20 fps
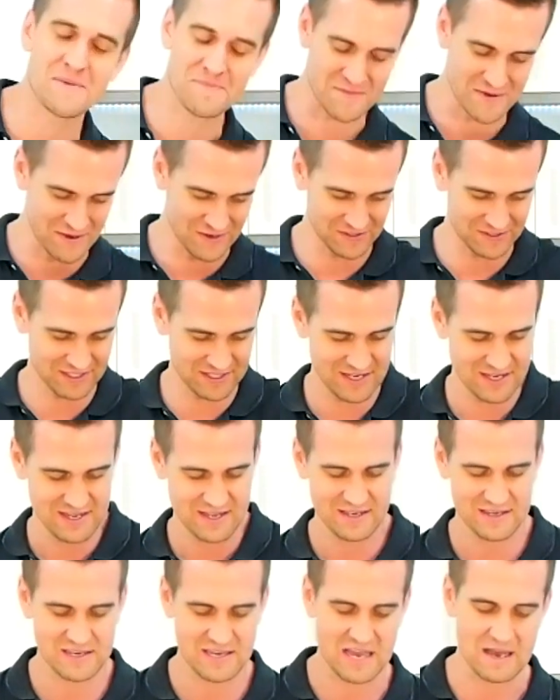milk
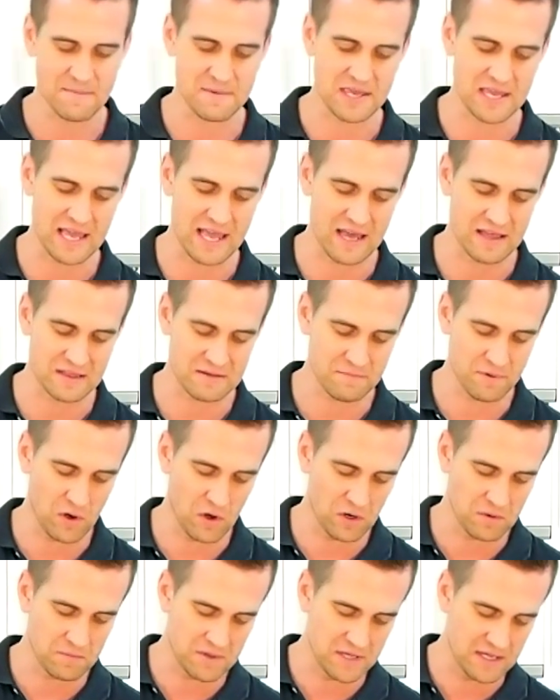coming out the
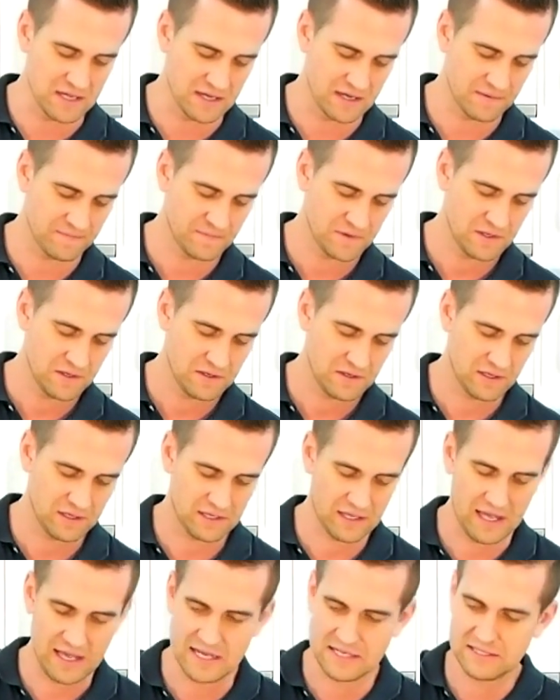bottom here.
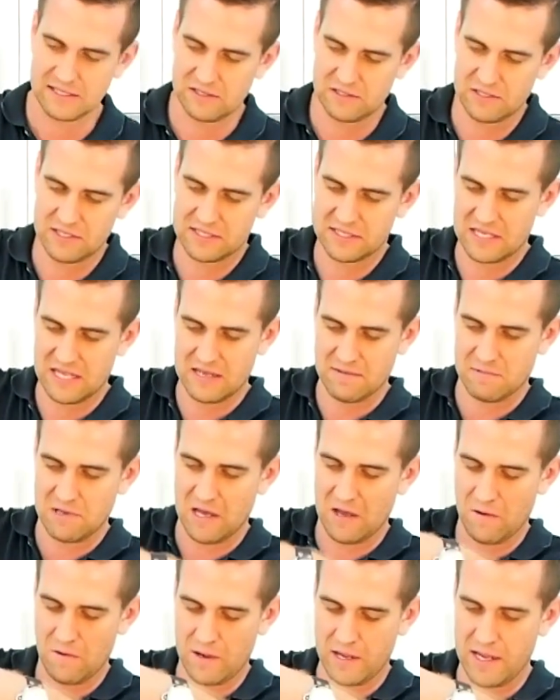Okay, so just keep
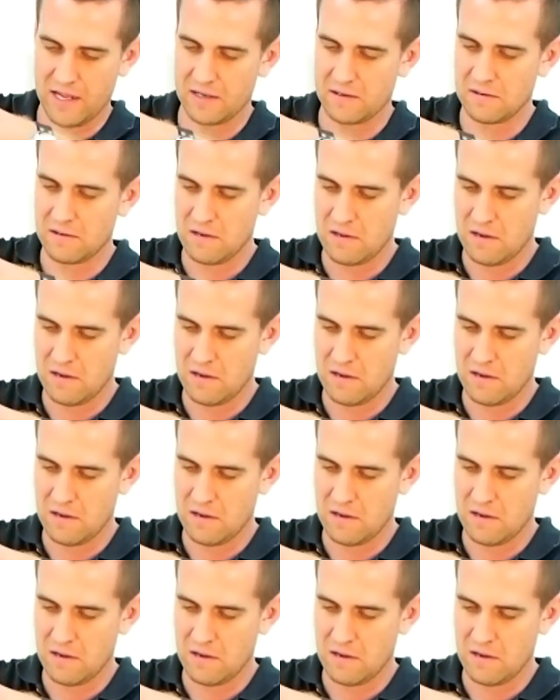going.